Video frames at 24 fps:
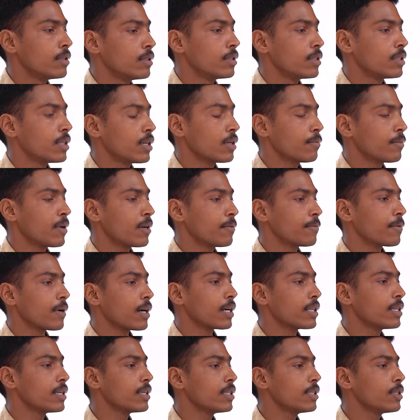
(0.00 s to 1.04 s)
Sir, my
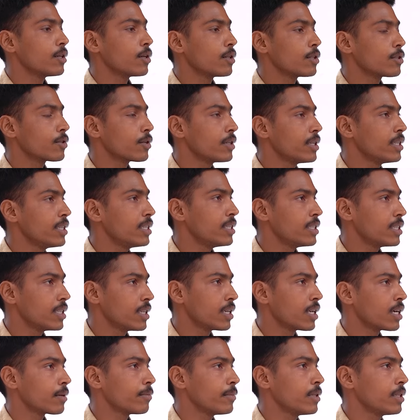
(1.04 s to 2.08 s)
father is also in Indian
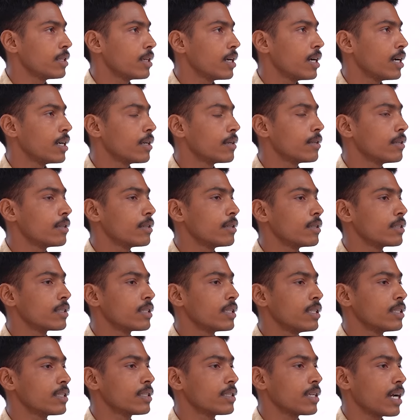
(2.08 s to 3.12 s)
Army and
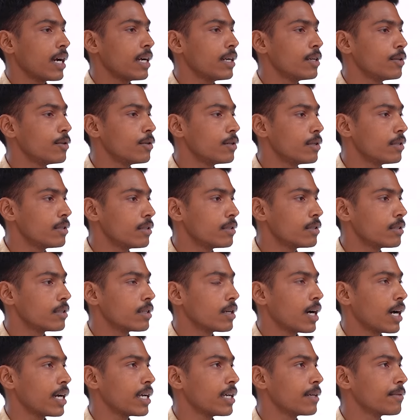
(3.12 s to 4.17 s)
since childhood
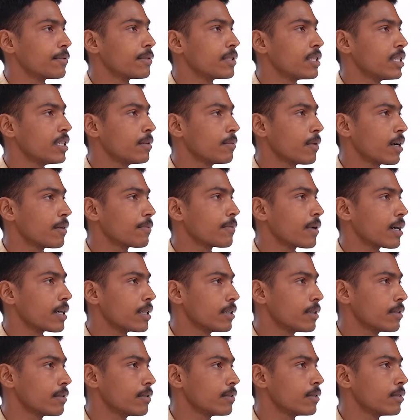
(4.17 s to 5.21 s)
I have seen my
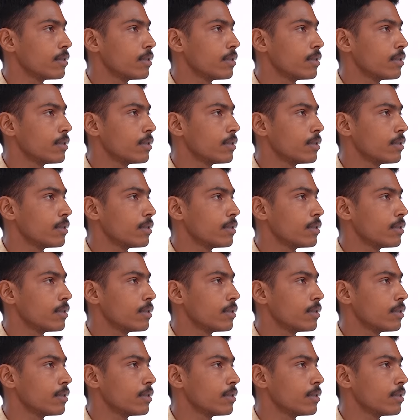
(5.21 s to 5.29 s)
father.